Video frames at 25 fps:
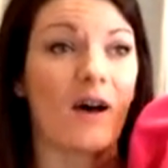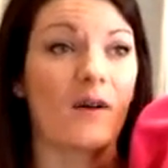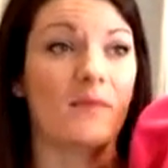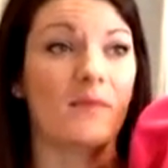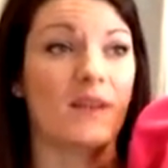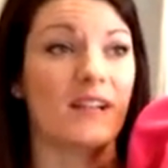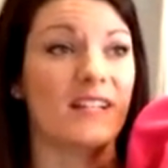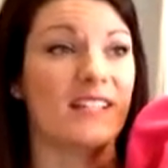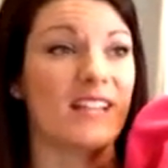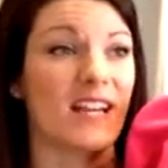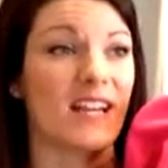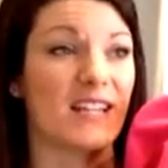
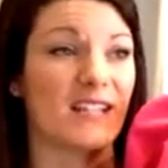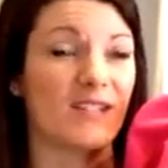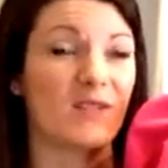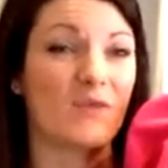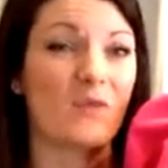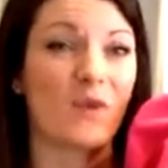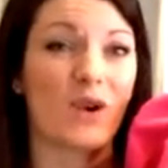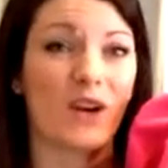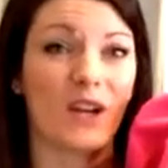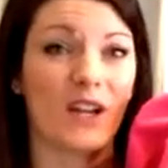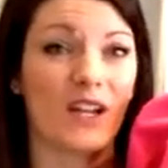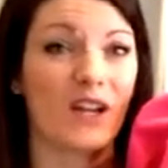it doesn't
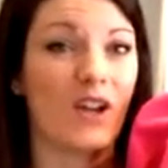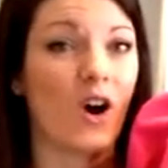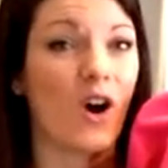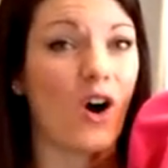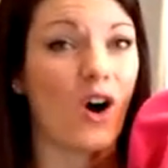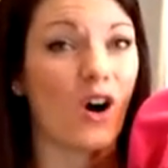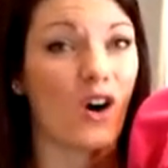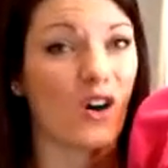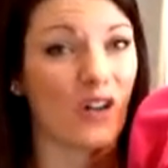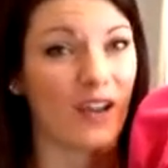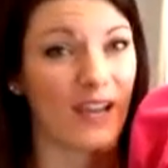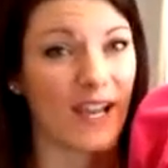work in
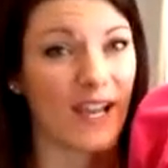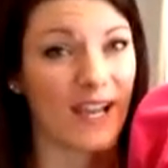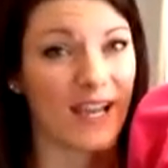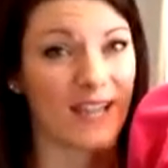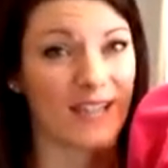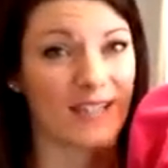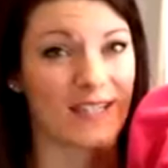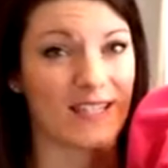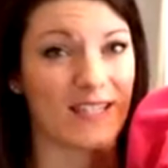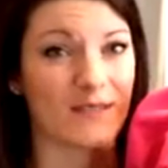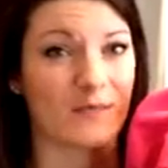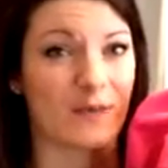all
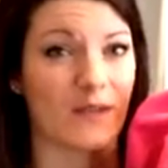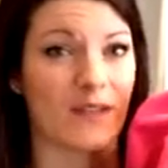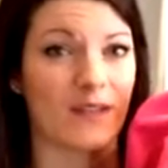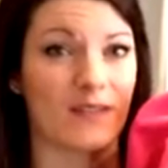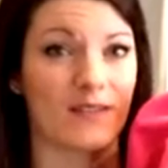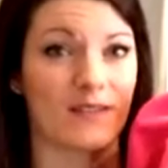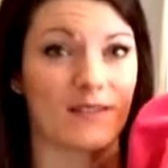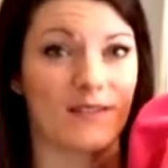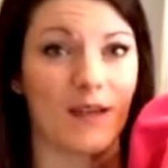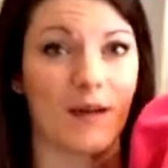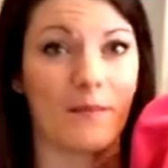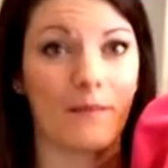cases
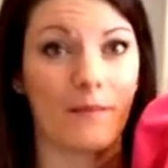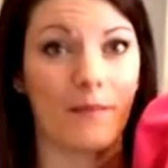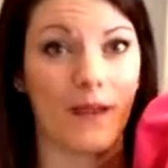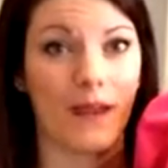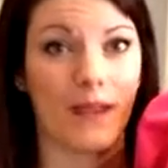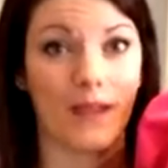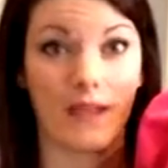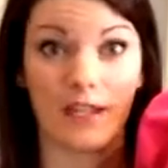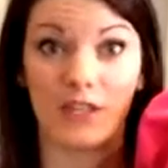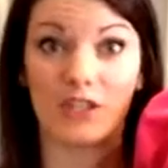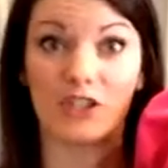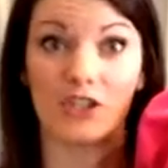because some
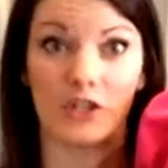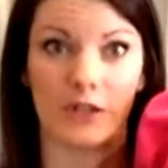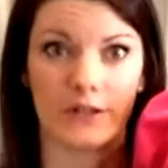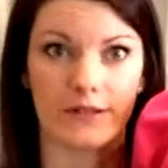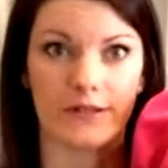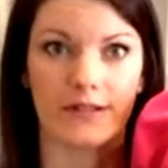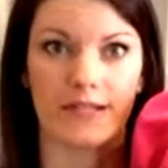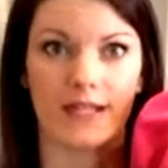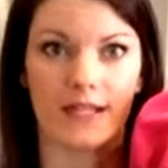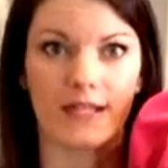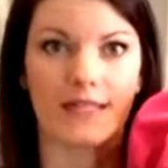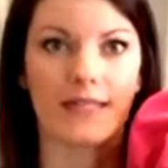baking
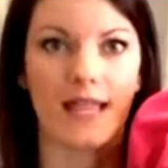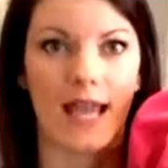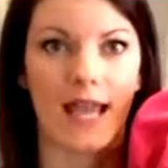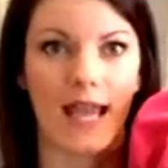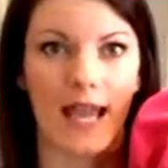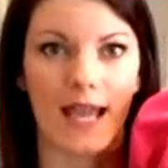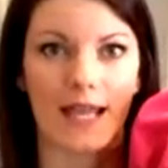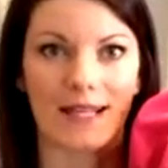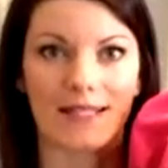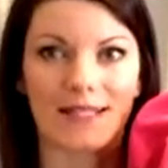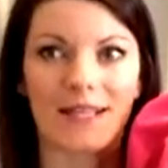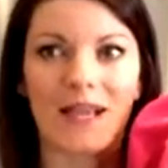just needs
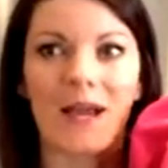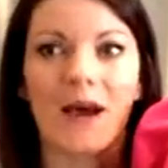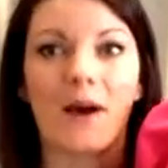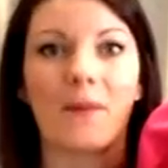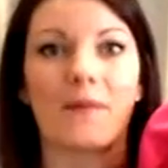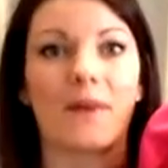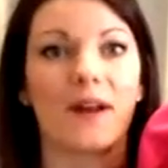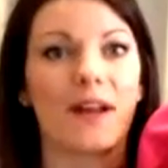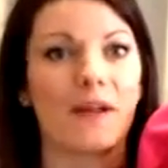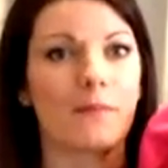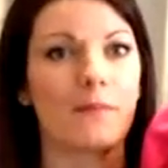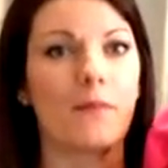eggs,
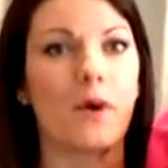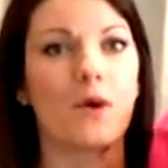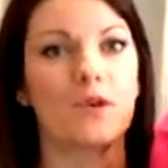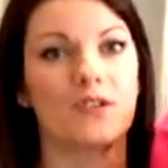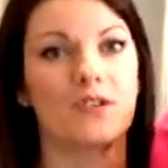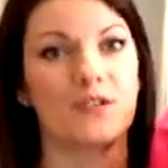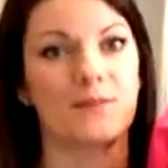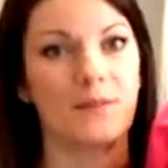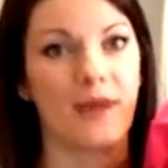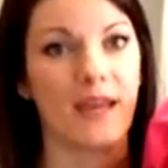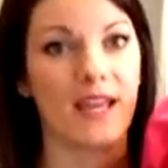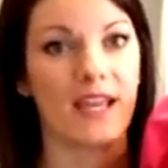but
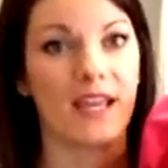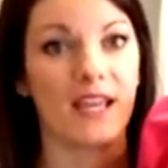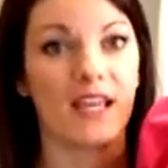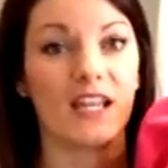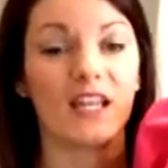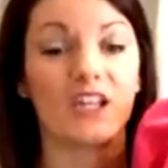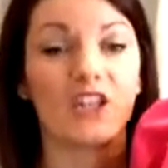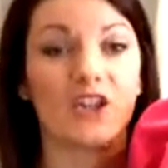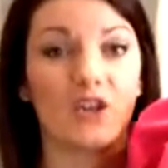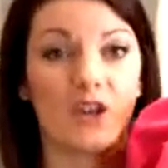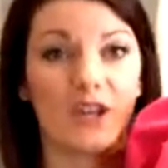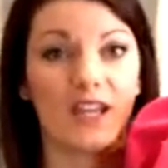most
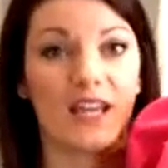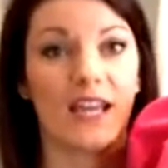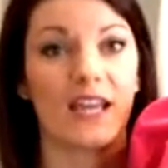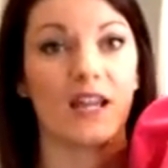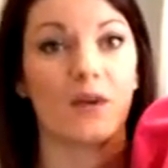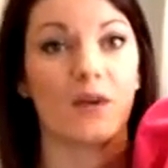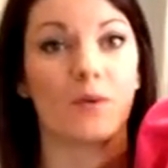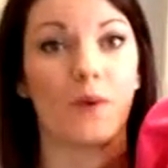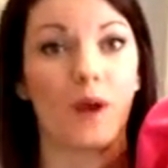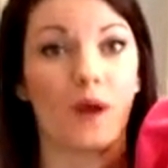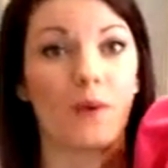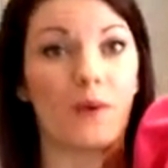baking you can
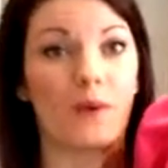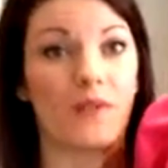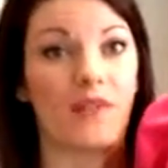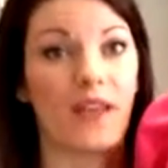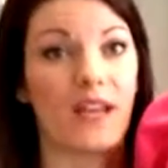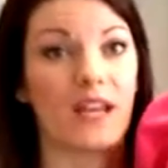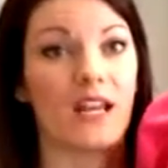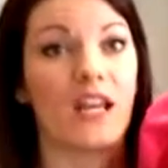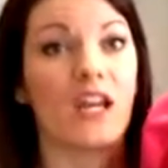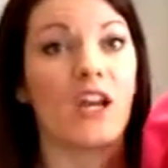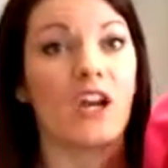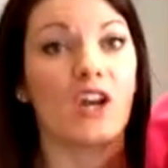get away with
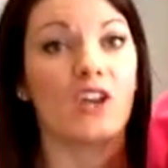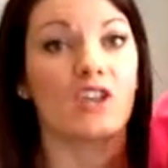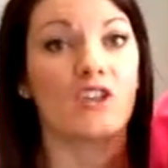it.